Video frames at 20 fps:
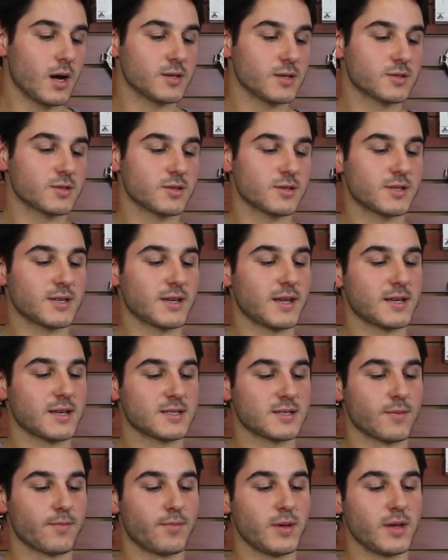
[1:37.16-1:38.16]
So you see it
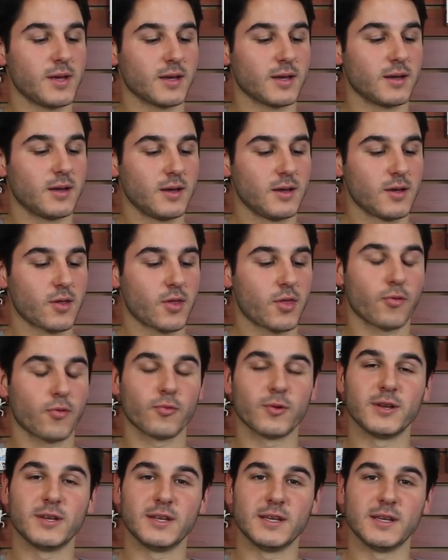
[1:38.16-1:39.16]
has the big
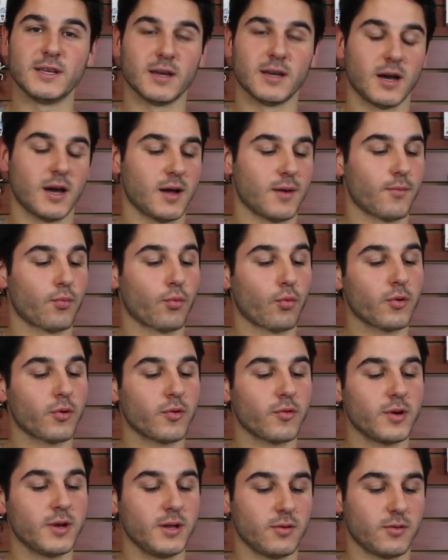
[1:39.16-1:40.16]
3D
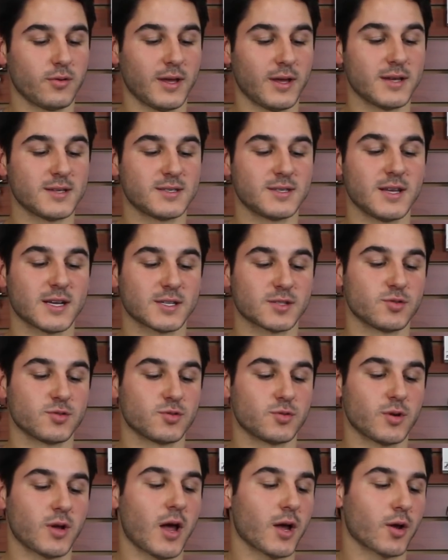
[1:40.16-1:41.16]
embroidery on the STX, which
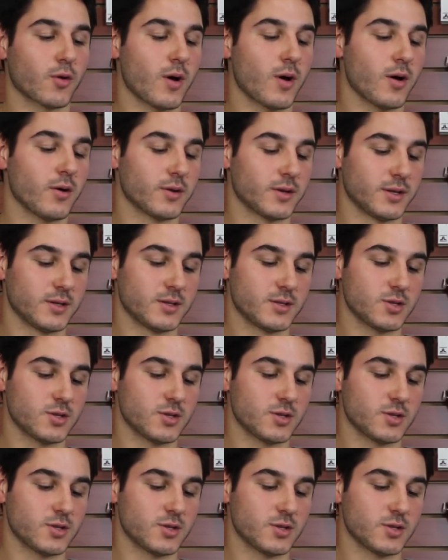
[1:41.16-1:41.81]
is really high quality.